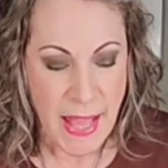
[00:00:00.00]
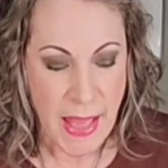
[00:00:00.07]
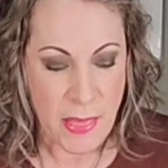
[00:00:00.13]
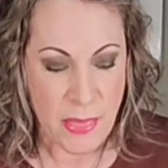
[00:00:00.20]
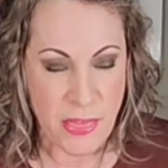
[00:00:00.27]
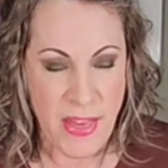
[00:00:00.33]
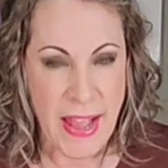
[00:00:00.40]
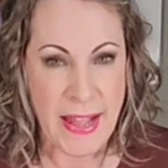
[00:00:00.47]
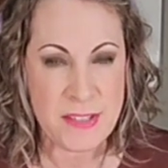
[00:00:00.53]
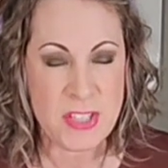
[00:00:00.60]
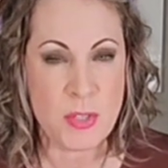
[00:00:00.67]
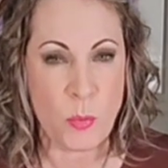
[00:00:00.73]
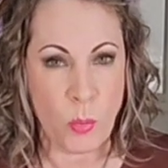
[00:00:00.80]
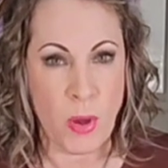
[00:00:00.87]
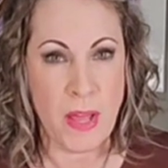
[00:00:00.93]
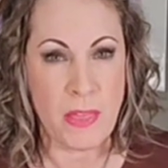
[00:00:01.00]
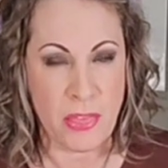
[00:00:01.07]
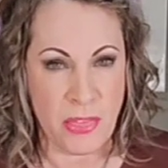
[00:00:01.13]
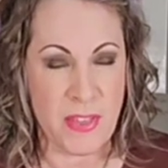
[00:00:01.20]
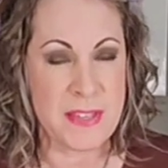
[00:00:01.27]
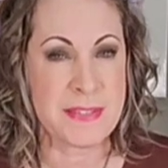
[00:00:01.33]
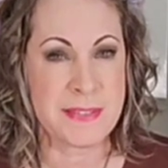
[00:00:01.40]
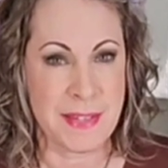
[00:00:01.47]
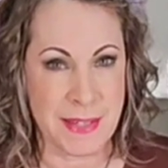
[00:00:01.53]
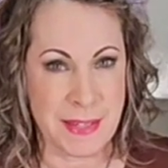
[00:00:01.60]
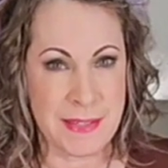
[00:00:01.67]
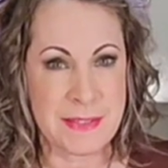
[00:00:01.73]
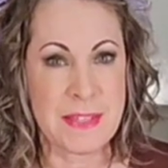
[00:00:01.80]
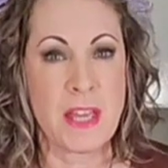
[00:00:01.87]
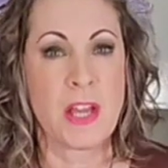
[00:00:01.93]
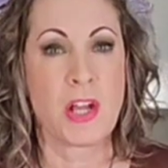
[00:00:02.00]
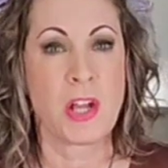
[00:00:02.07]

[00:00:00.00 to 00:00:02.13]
And that's what this is.